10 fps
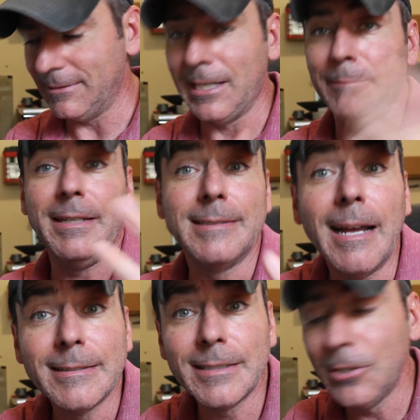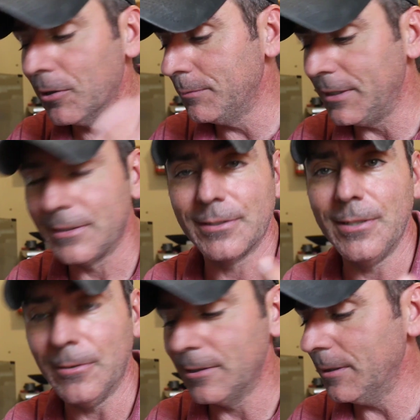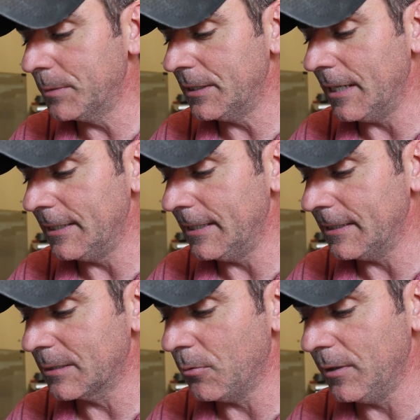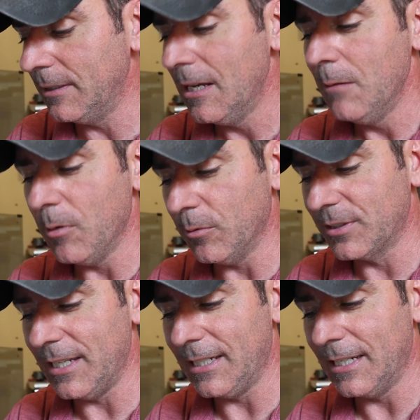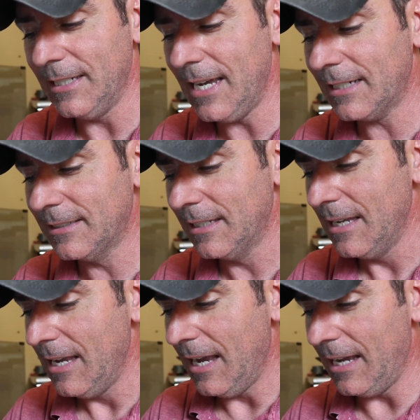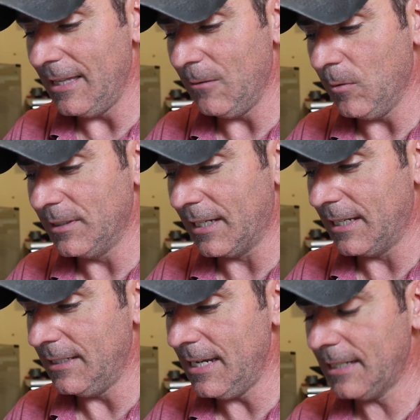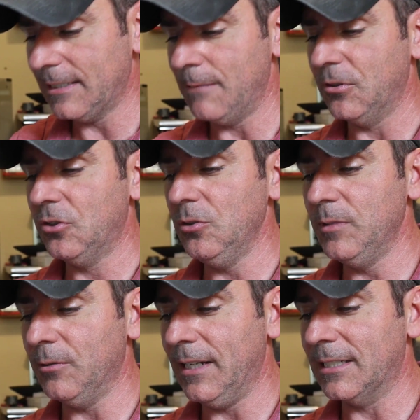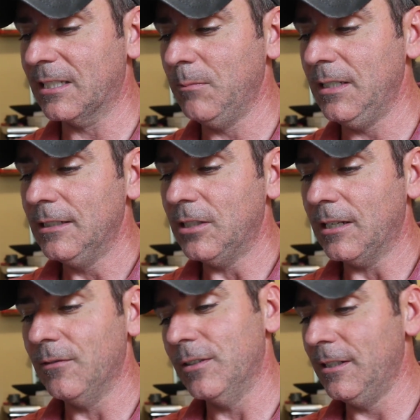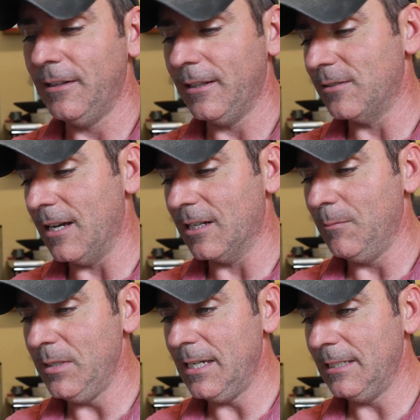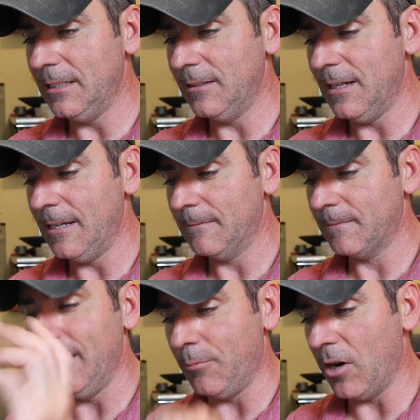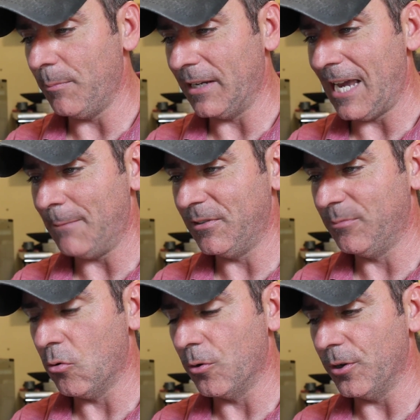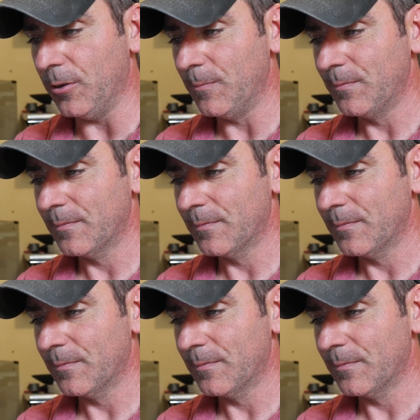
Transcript: It's telling me it's not secure because there's no encryption on it at this point, but we'll say connect, and then once it connects, I'm assuming it'll ask me, checking for internet, there's not going to be any internet, and then brought up a captive portal.